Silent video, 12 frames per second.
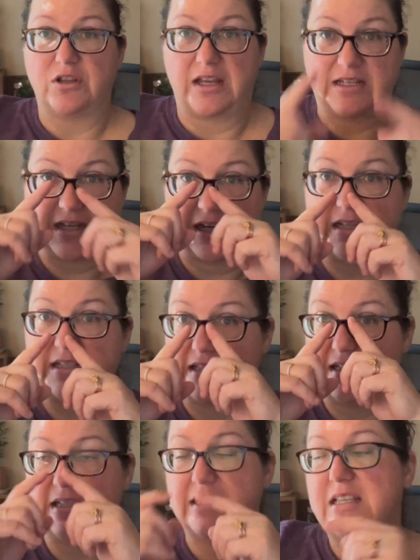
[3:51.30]

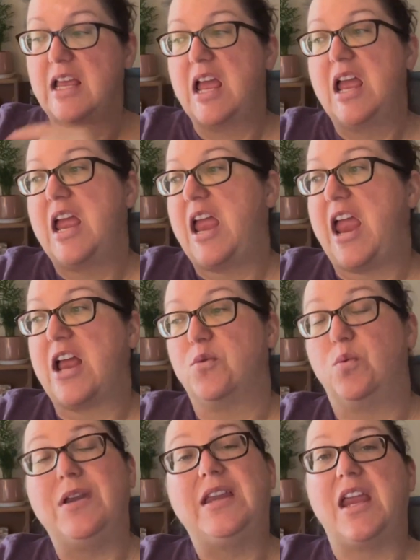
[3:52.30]
sinuses, and
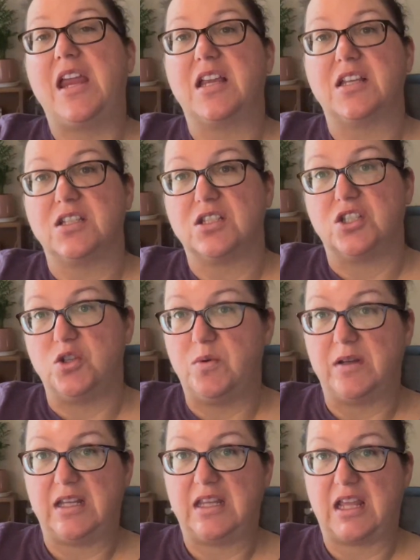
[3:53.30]
we can't do
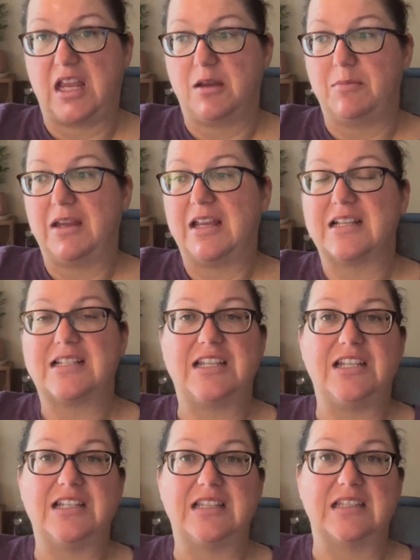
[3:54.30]
anything because
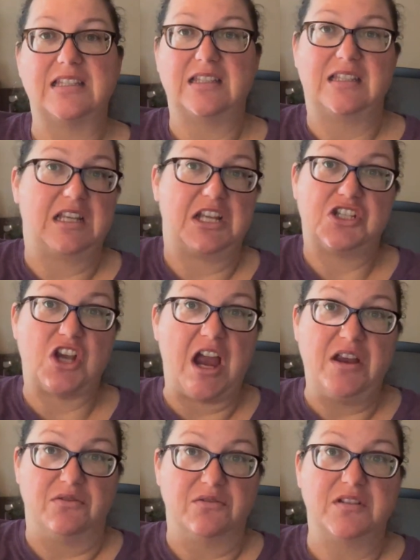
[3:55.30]
he's a
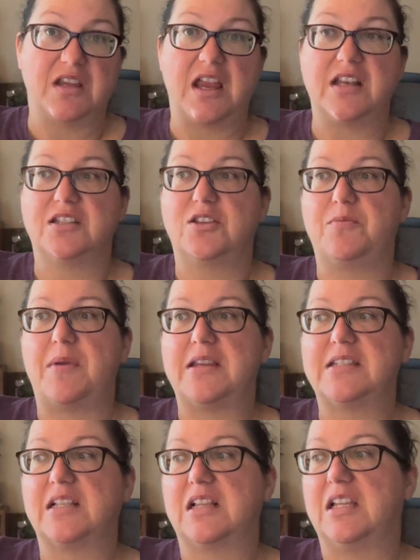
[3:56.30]
child. And so
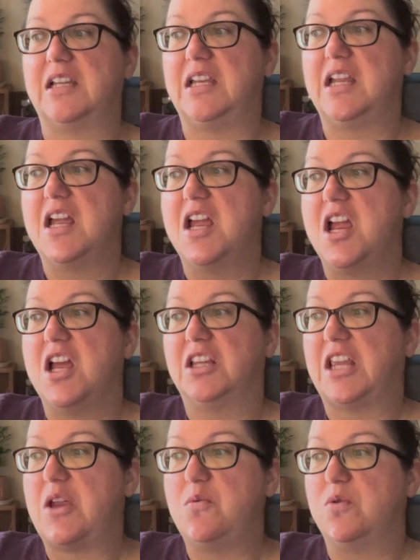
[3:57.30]
basically
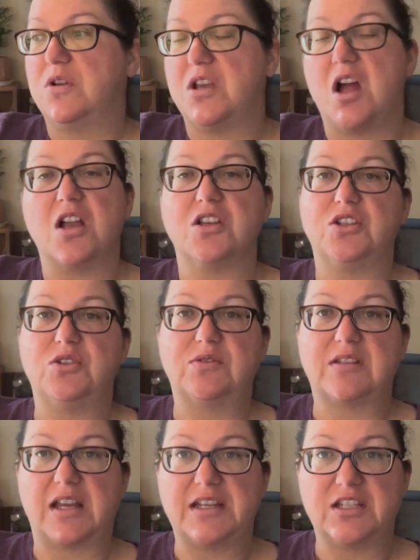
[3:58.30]
they would not do
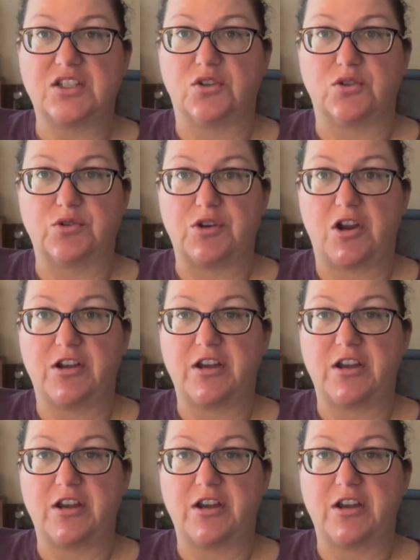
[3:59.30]
sinus surgery on